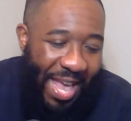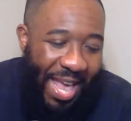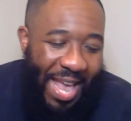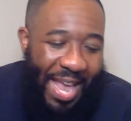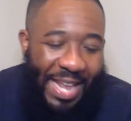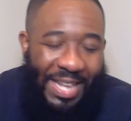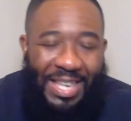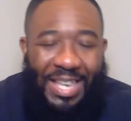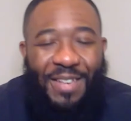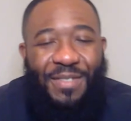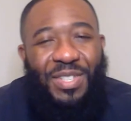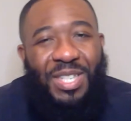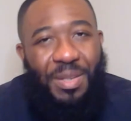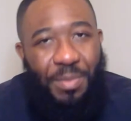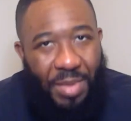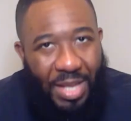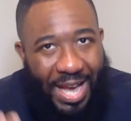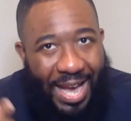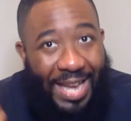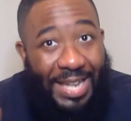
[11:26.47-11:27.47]
and gives
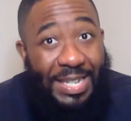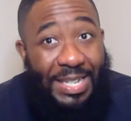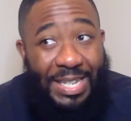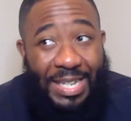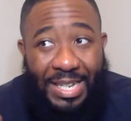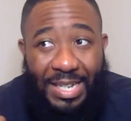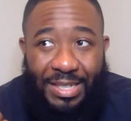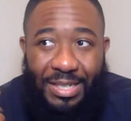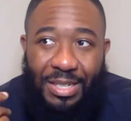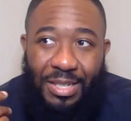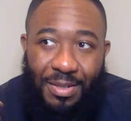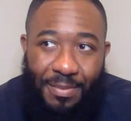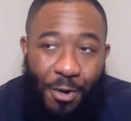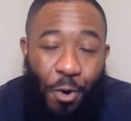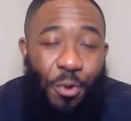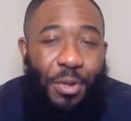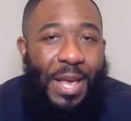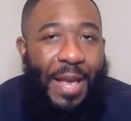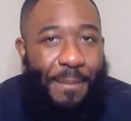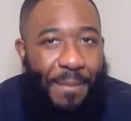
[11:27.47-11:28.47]
him the idea to,
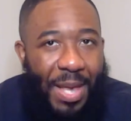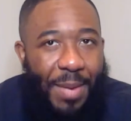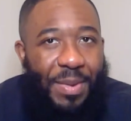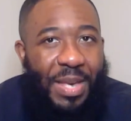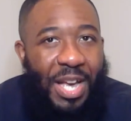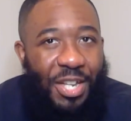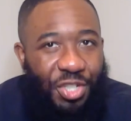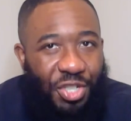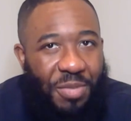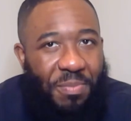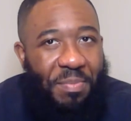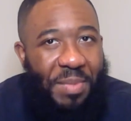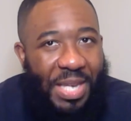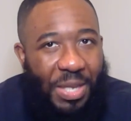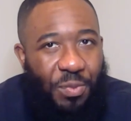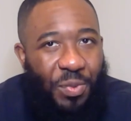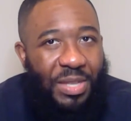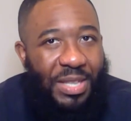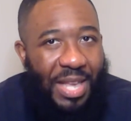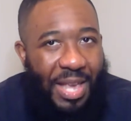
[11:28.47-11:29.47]
okay, maybe I should
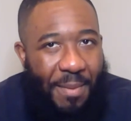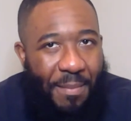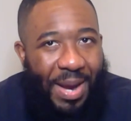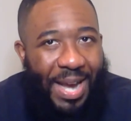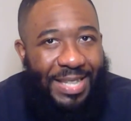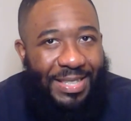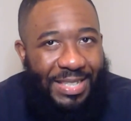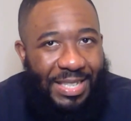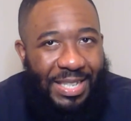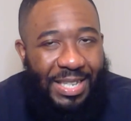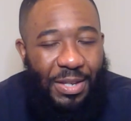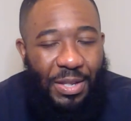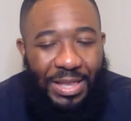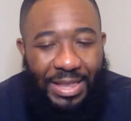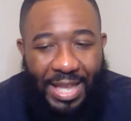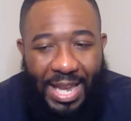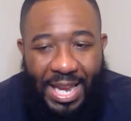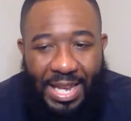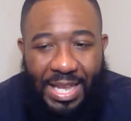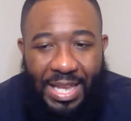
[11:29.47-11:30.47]
meet with the M I T
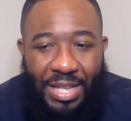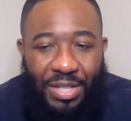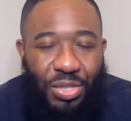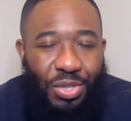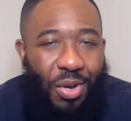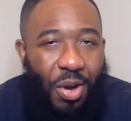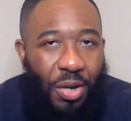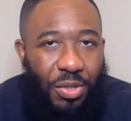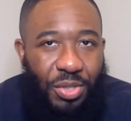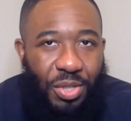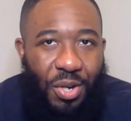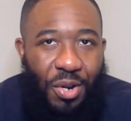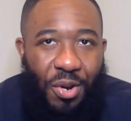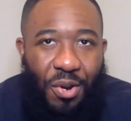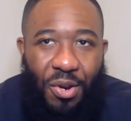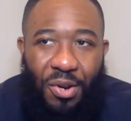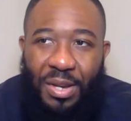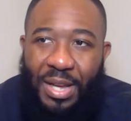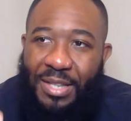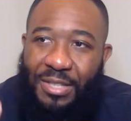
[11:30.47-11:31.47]
lady and talk to
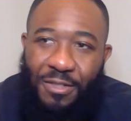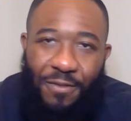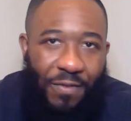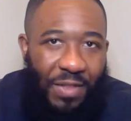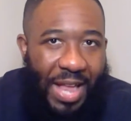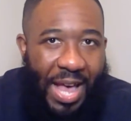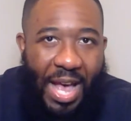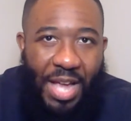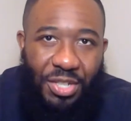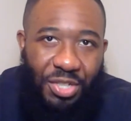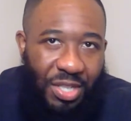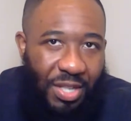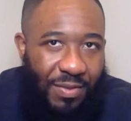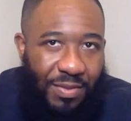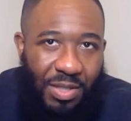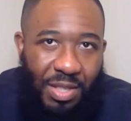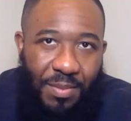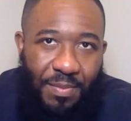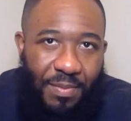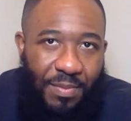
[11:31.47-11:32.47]
her, as Flash
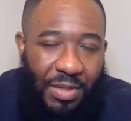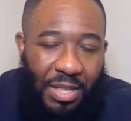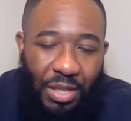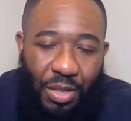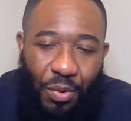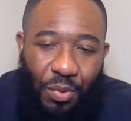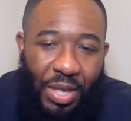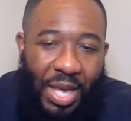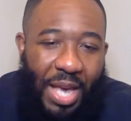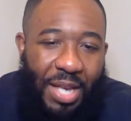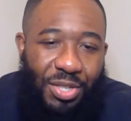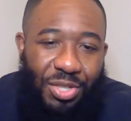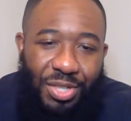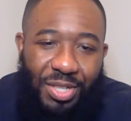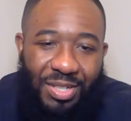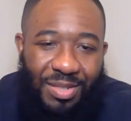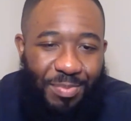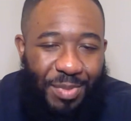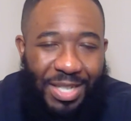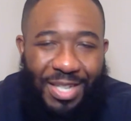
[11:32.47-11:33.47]
gives him the
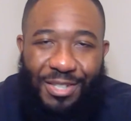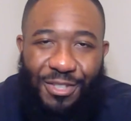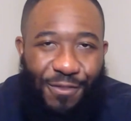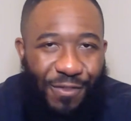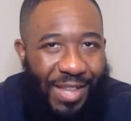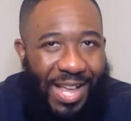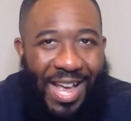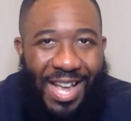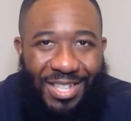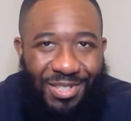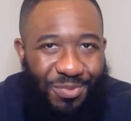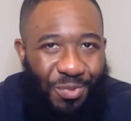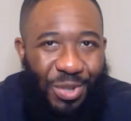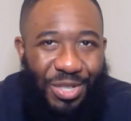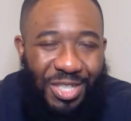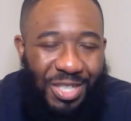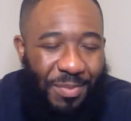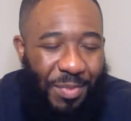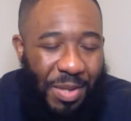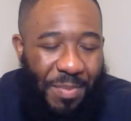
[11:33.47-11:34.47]
location because Flash
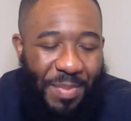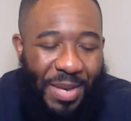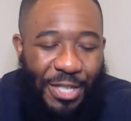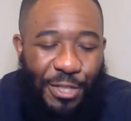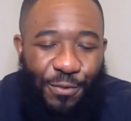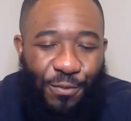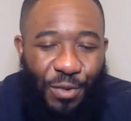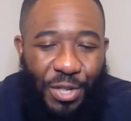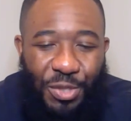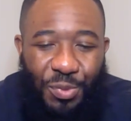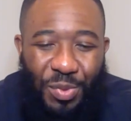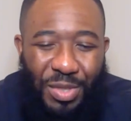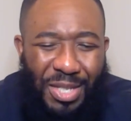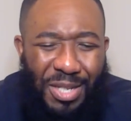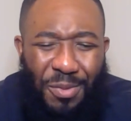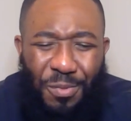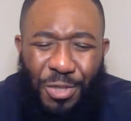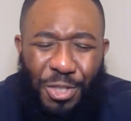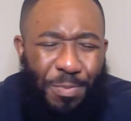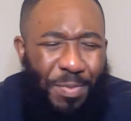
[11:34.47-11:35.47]
wants to be best friends with
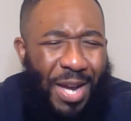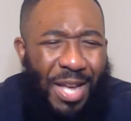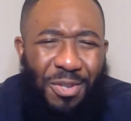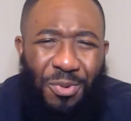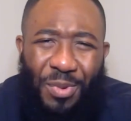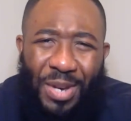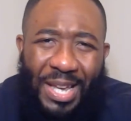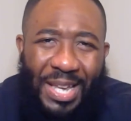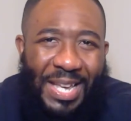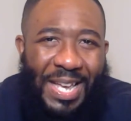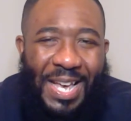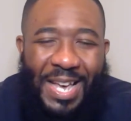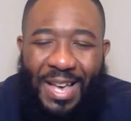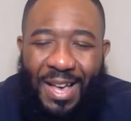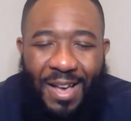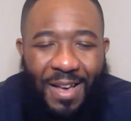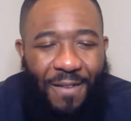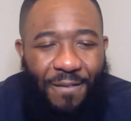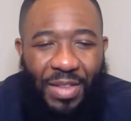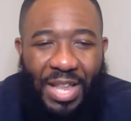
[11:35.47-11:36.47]
him, which, by the way,
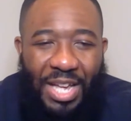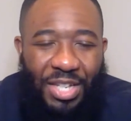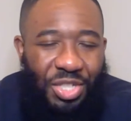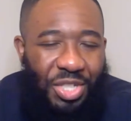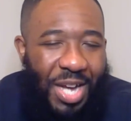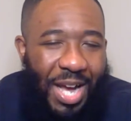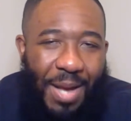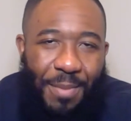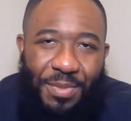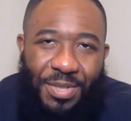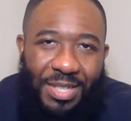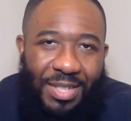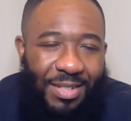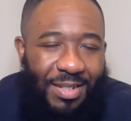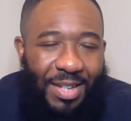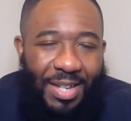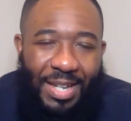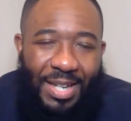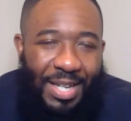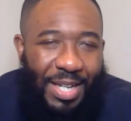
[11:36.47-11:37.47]
Flash
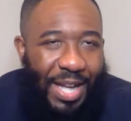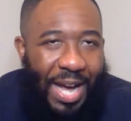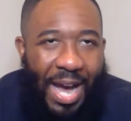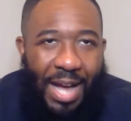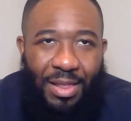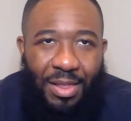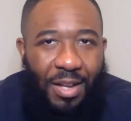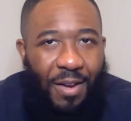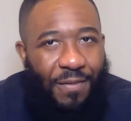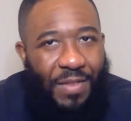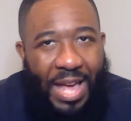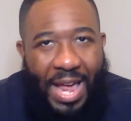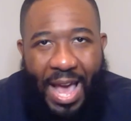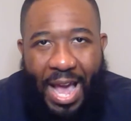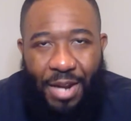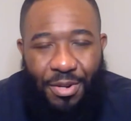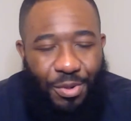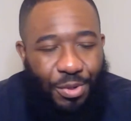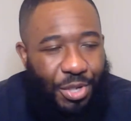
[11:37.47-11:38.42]
Thompson, I love that actor